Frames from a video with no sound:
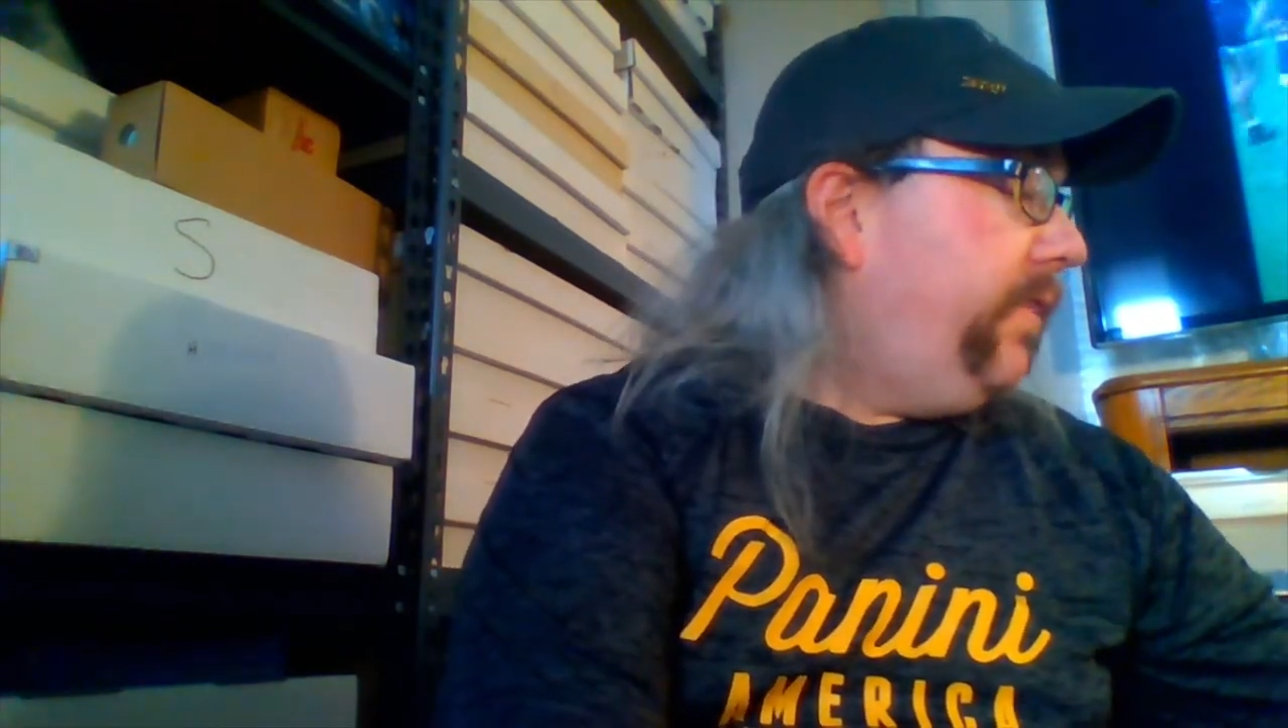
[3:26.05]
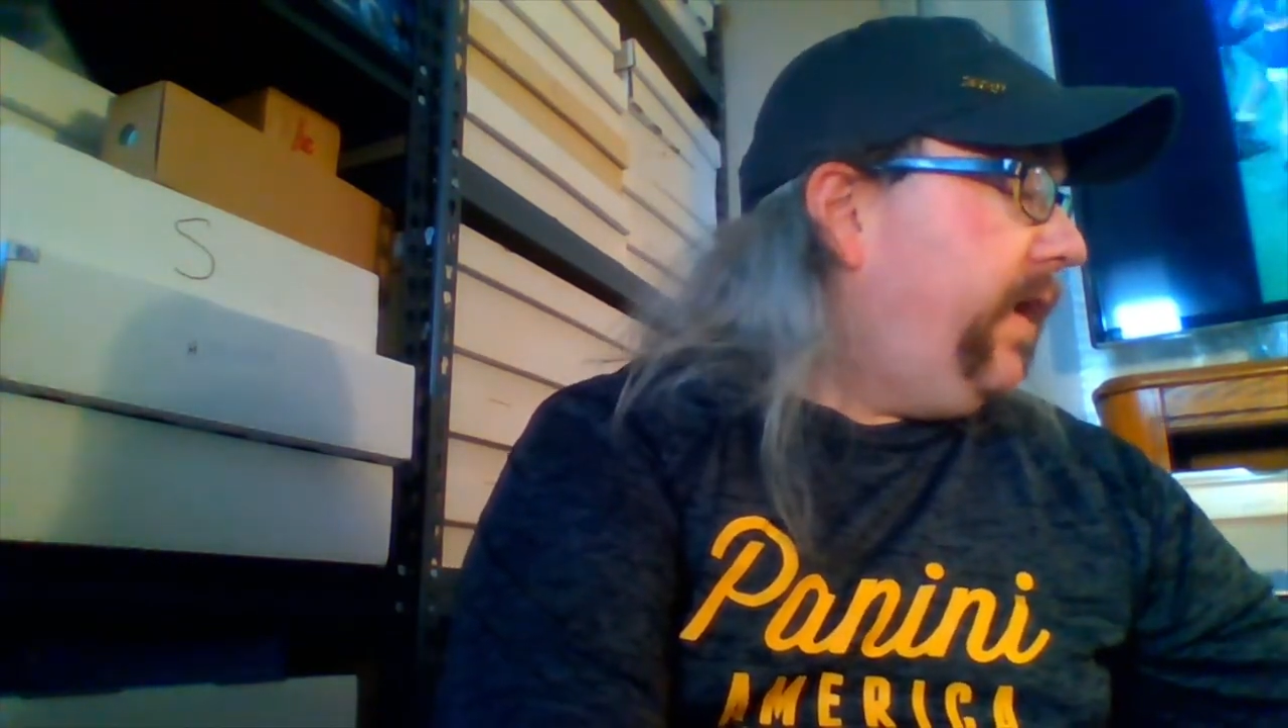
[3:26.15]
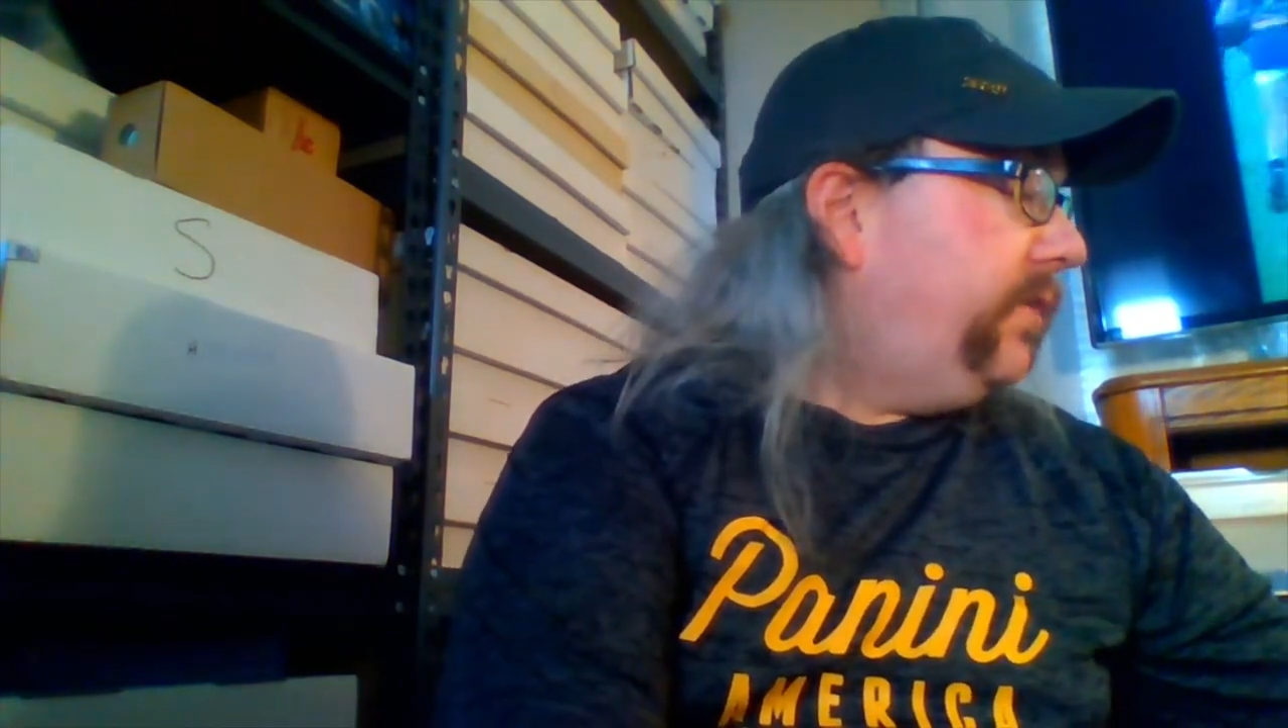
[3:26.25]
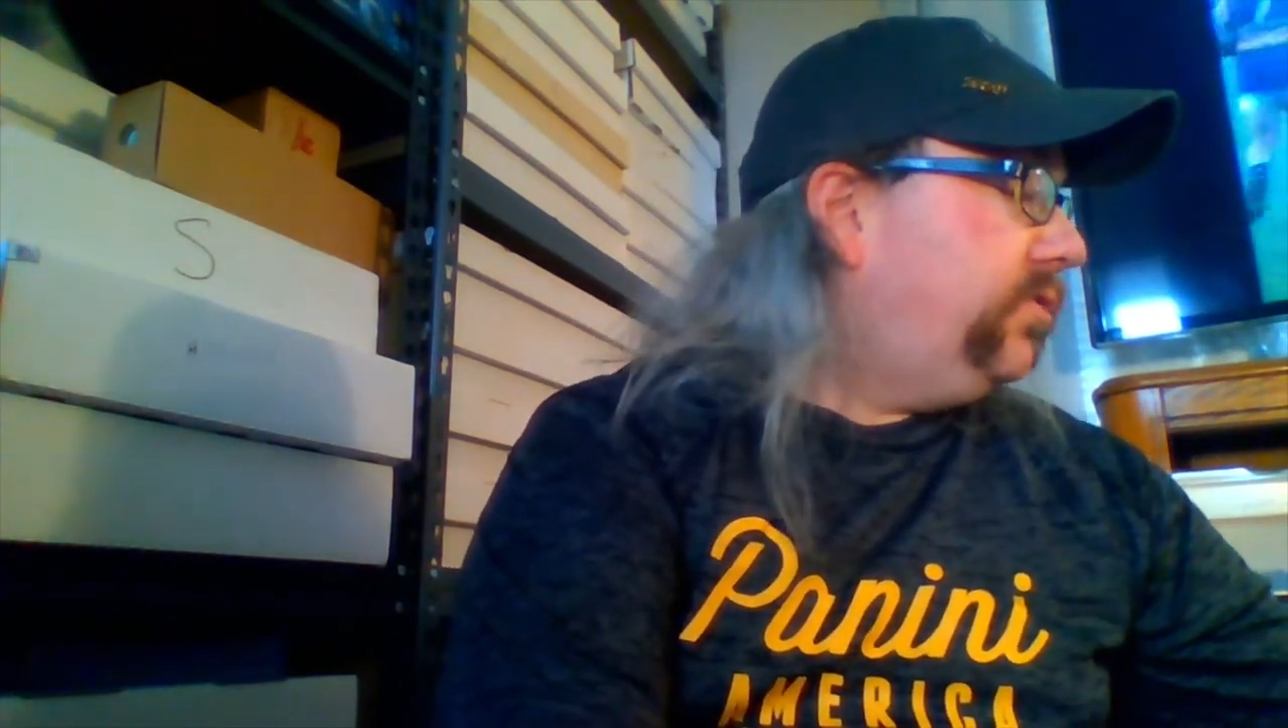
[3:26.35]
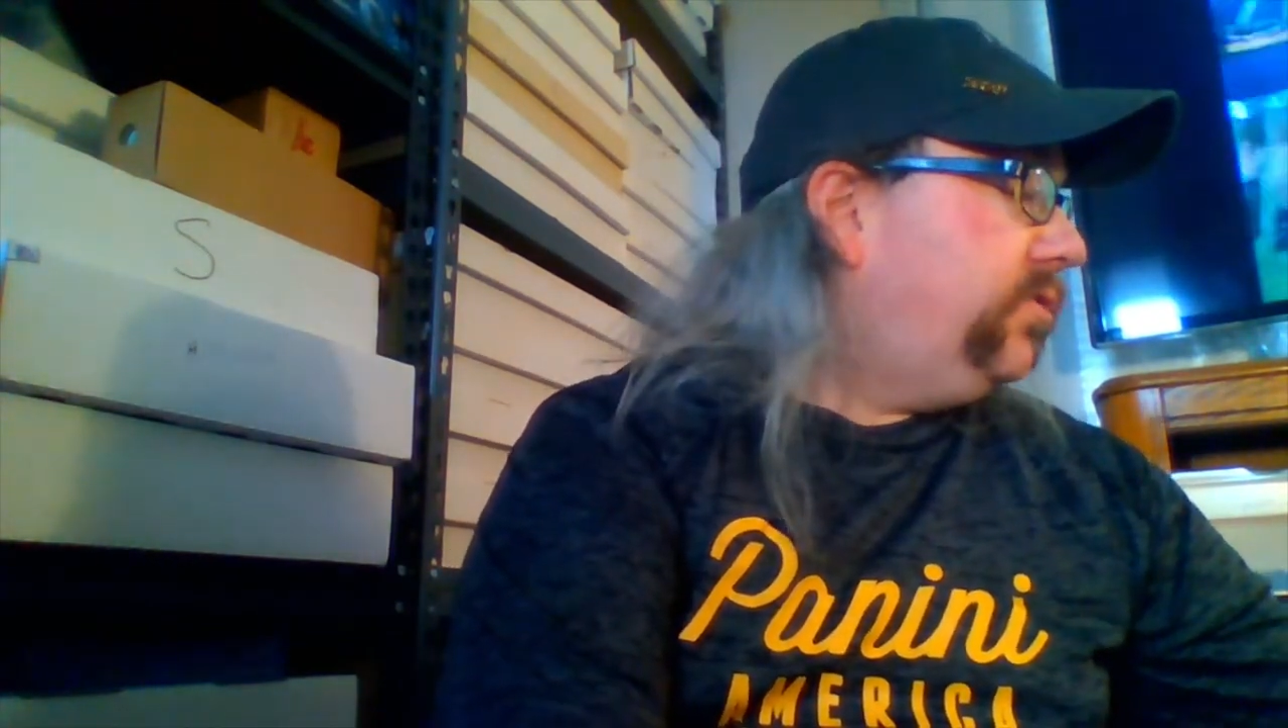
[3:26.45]

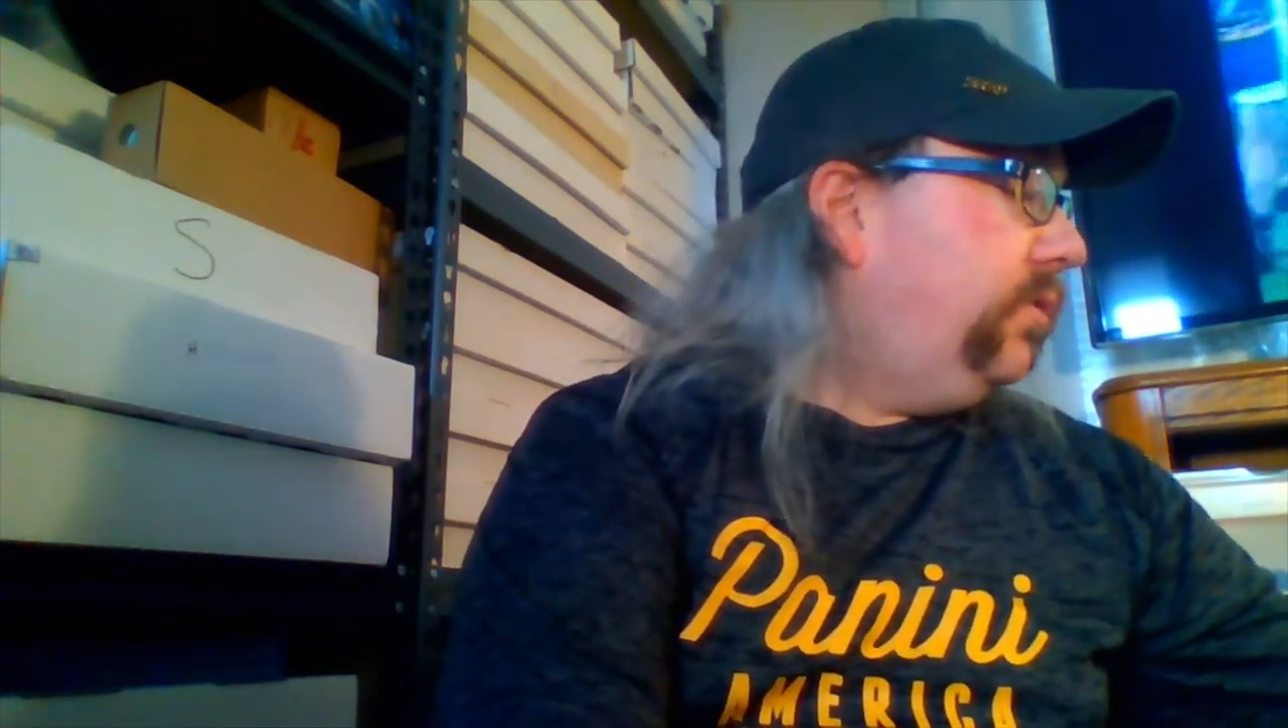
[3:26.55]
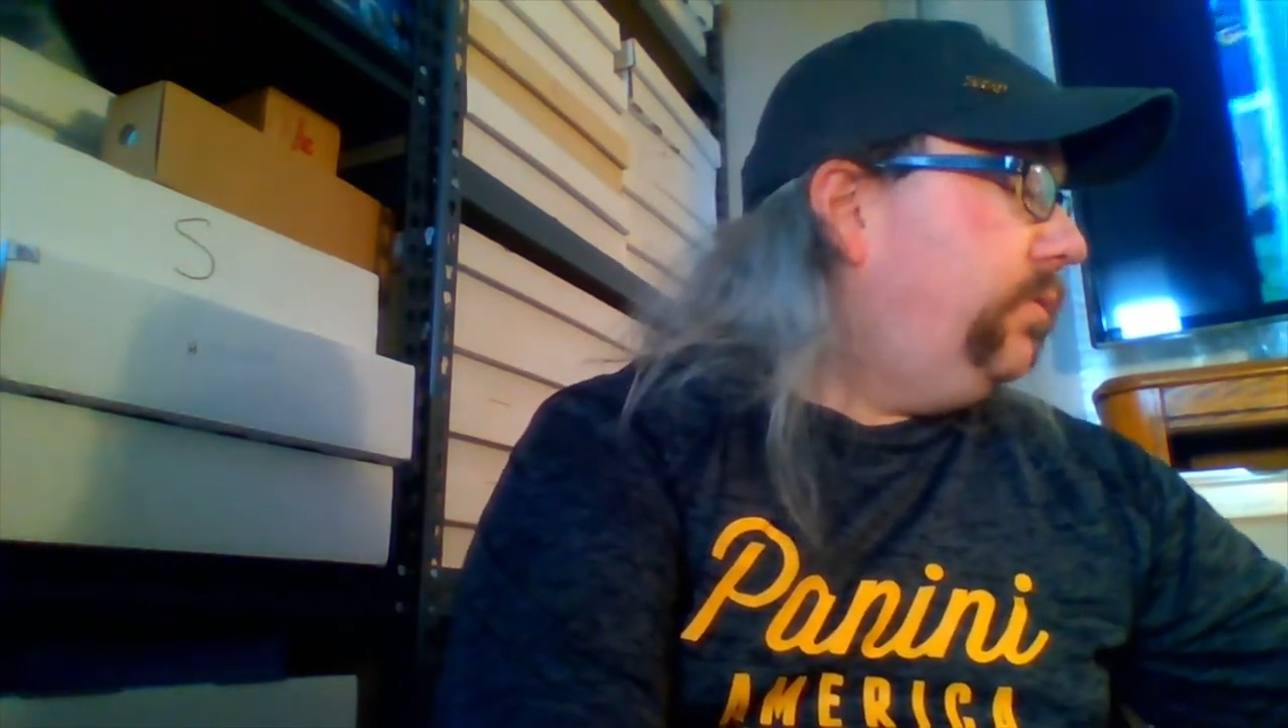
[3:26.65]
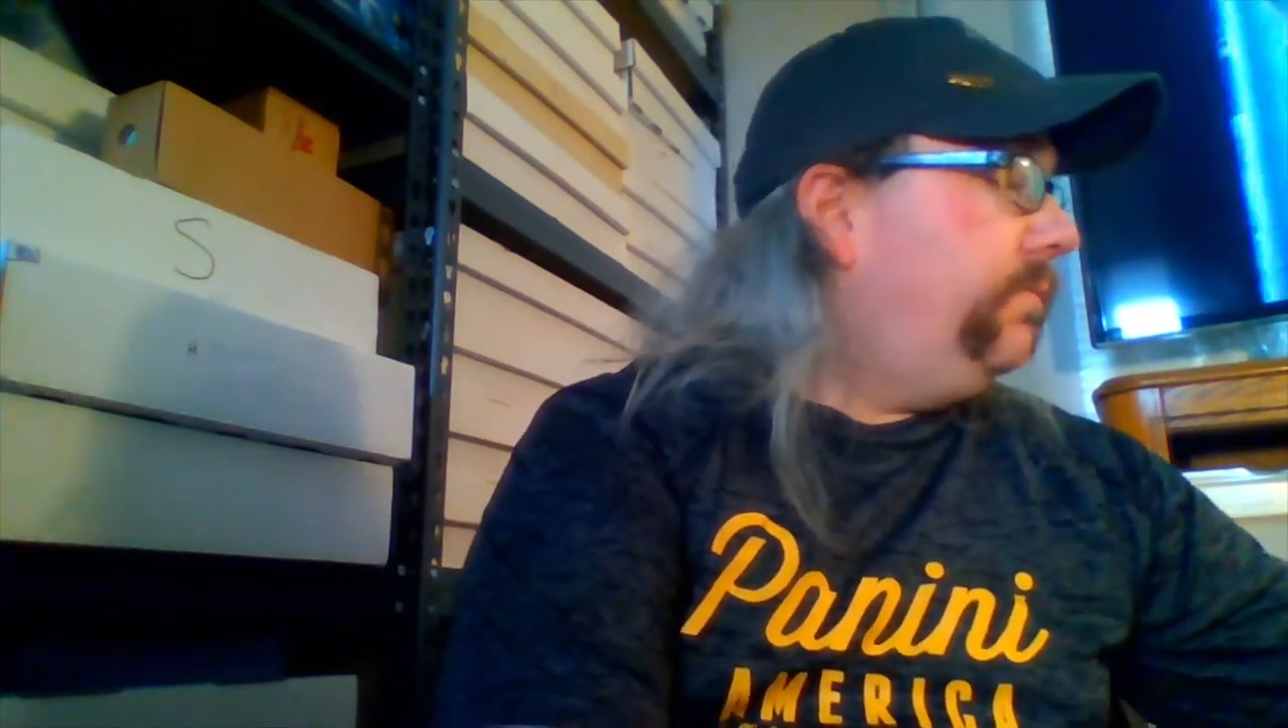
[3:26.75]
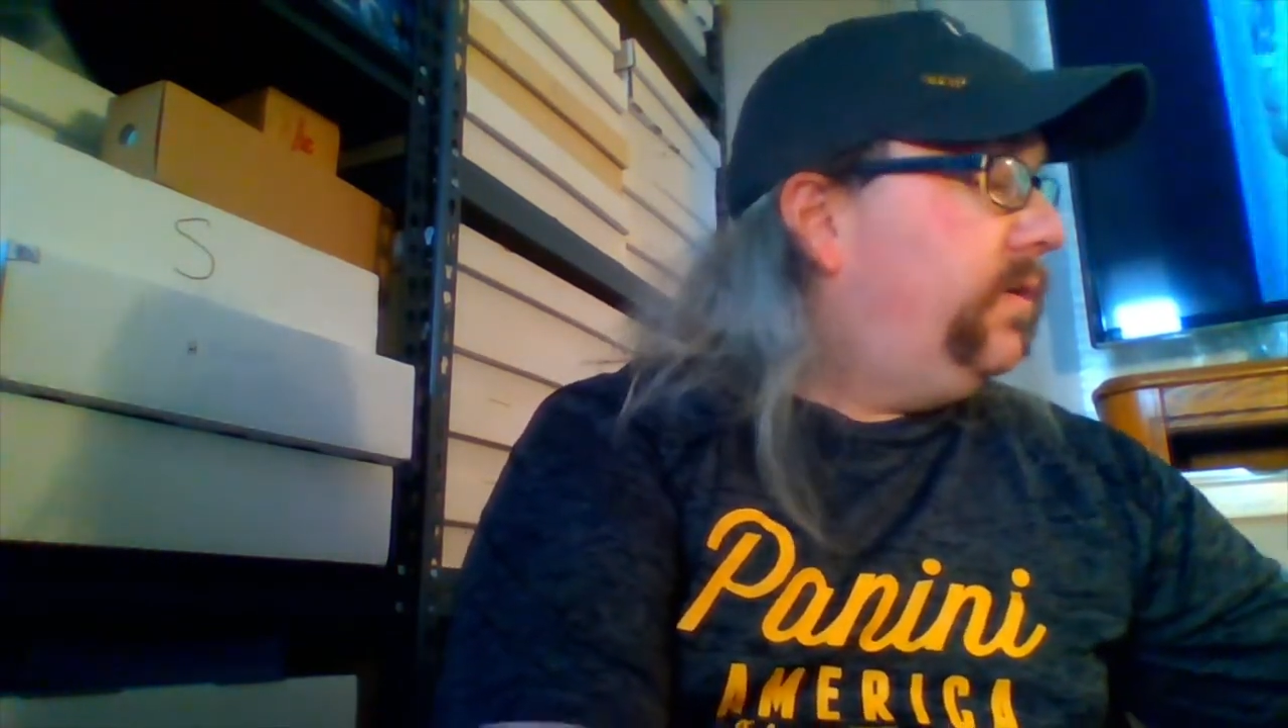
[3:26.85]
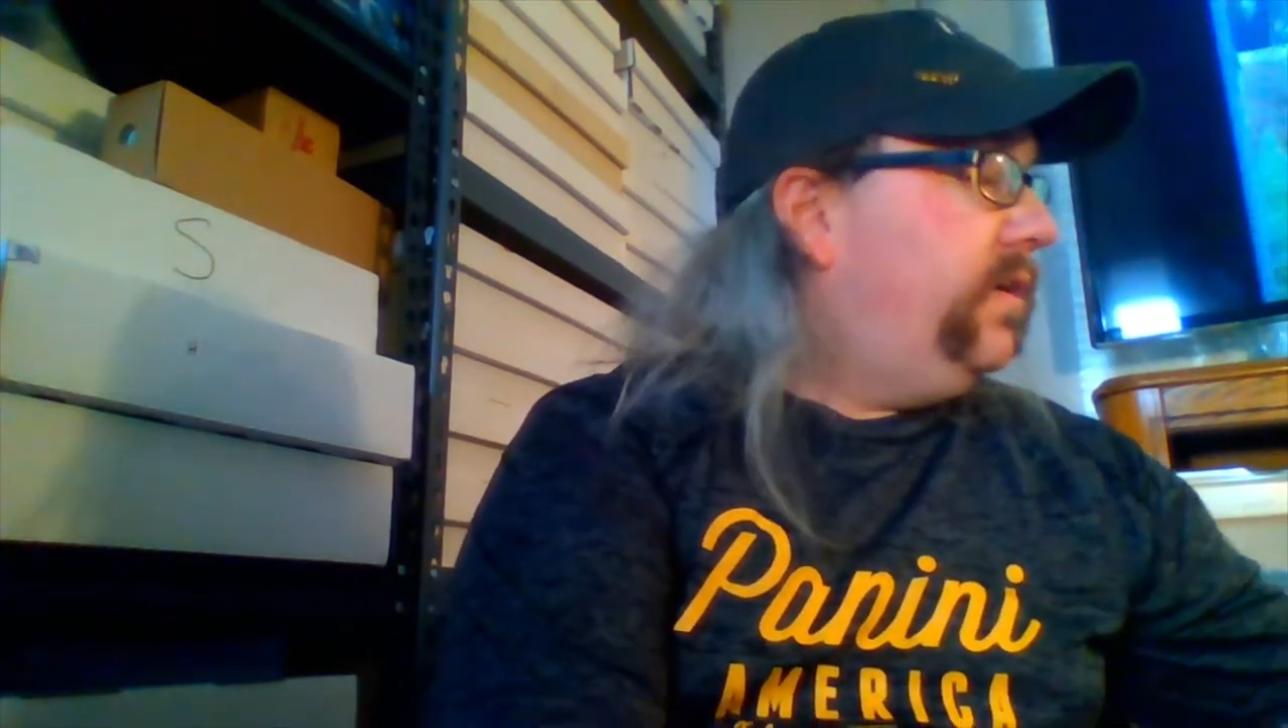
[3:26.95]
that, so